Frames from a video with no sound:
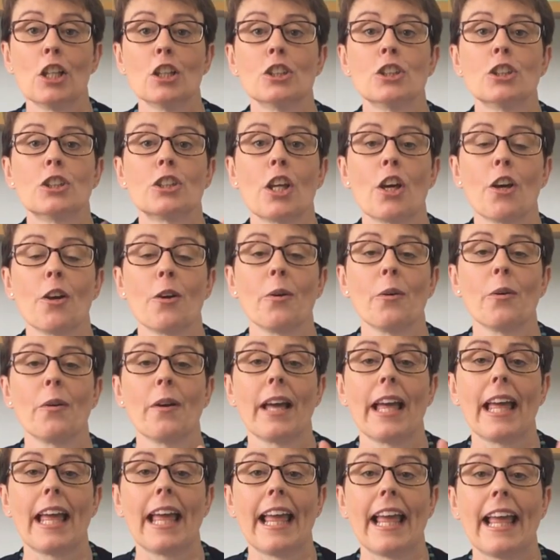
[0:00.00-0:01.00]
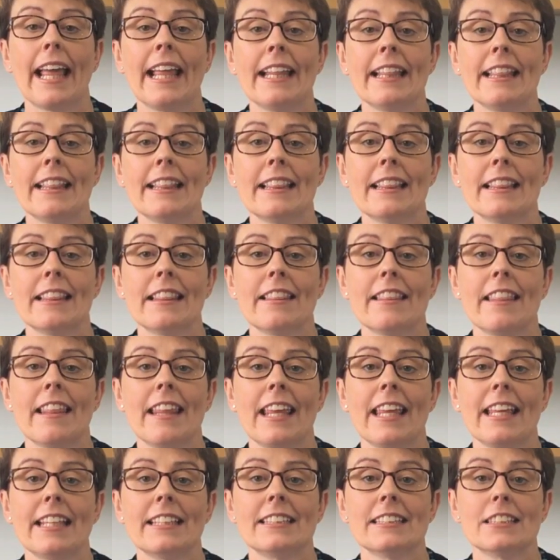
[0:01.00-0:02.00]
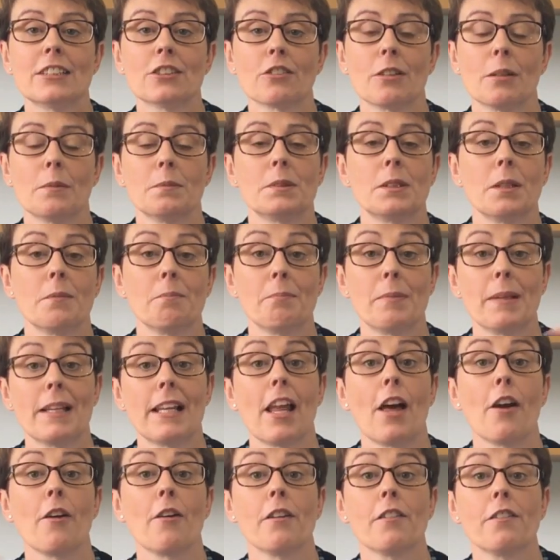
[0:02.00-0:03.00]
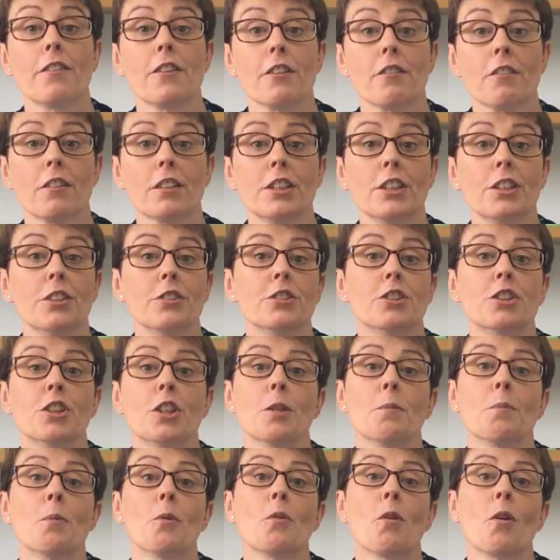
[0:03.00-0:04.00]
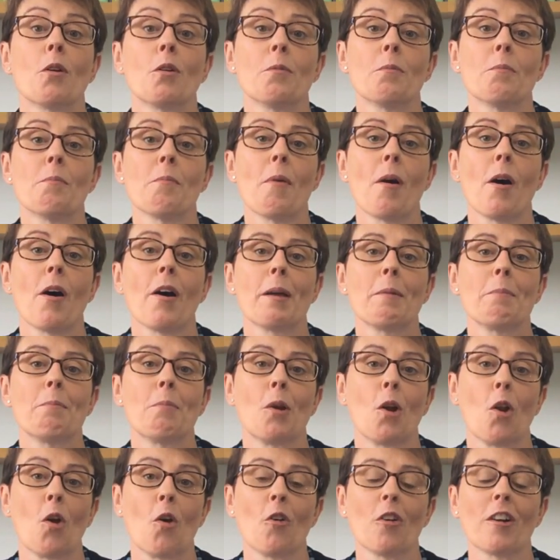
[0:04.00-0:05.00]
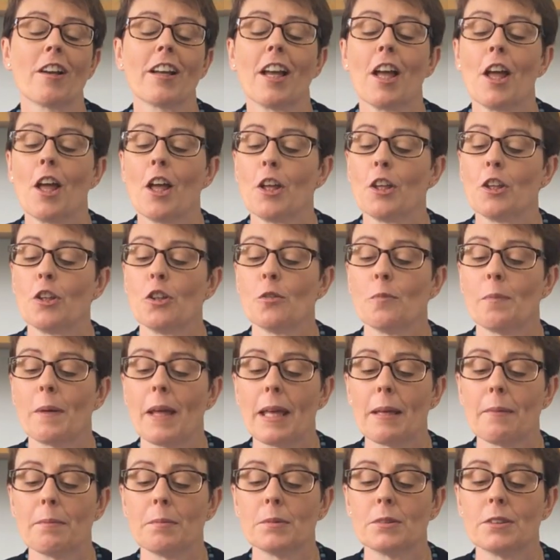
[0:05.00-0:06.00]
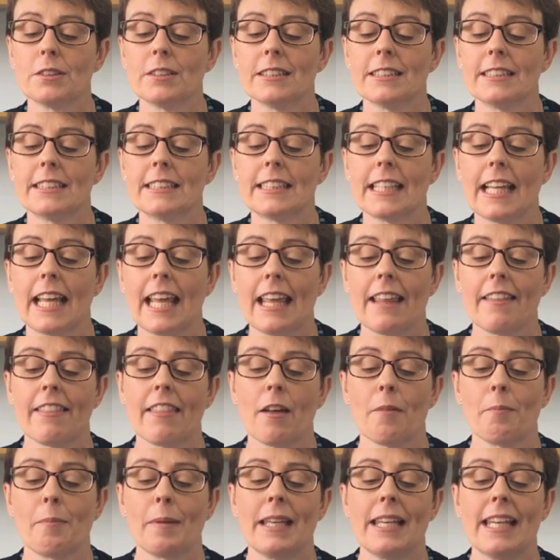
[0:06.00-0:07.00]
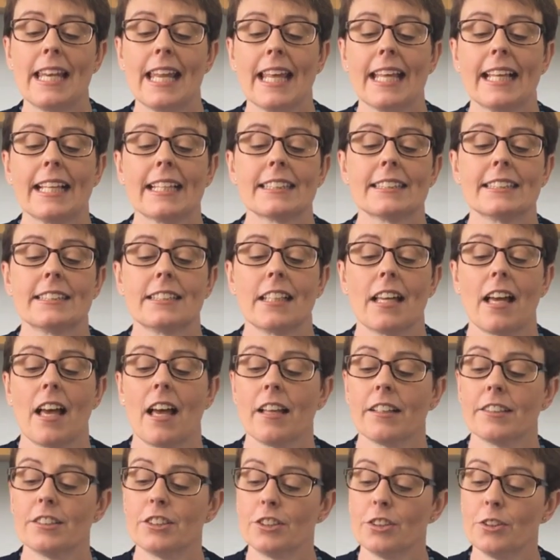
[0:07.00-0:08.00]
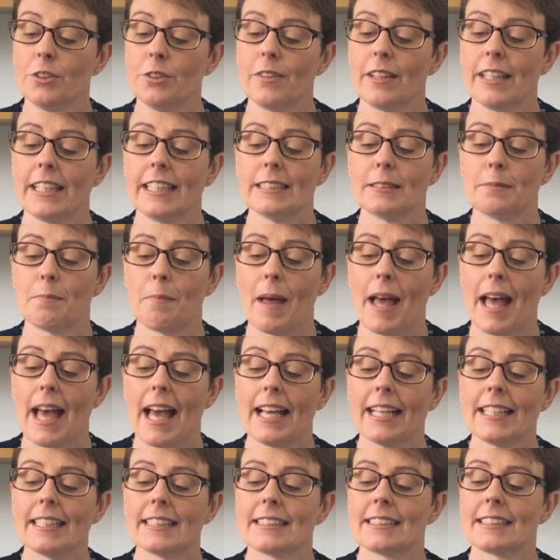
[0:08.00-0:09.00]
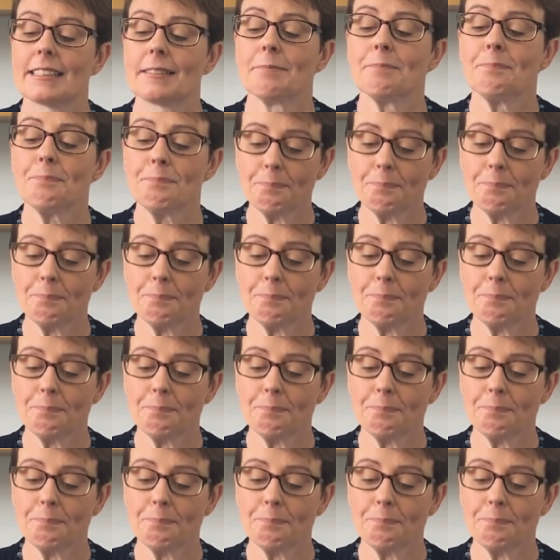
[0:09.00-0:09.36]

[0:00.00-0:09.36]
So in the description below, if you're on YouTube or on my blog, you'll be able to see there'll be links to these bags